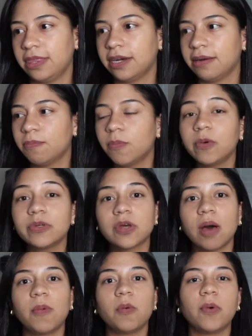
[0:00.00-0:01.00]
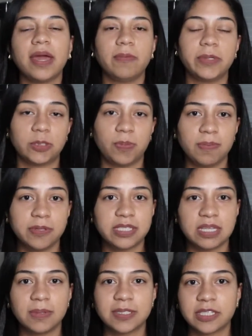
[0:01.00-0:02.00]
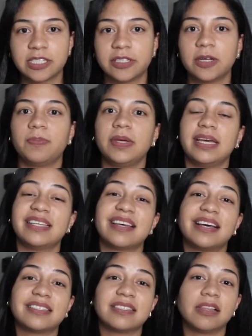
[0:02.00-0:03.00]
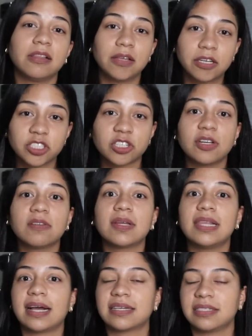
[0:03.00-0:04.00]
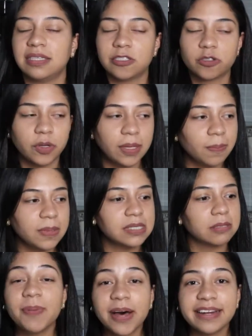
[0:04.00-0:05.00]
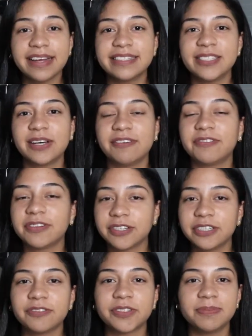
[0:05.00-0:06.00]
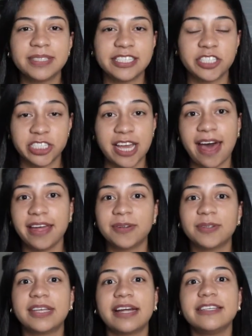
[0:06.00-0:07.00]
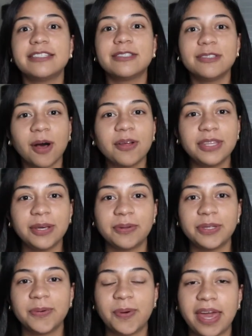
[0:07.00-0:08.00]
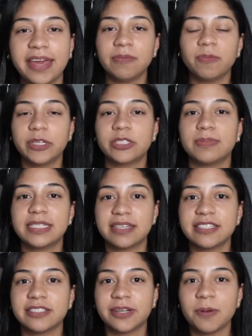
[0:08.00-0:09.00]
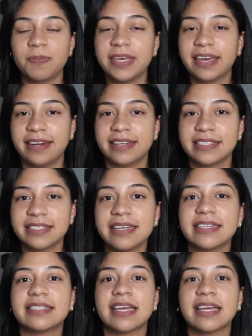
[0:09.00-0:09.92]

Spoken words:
The most common way in which people see massage therapy is as luxury relaxing treatments, but as you have learned from this channel, that is not the only way in which massage therapy can exist.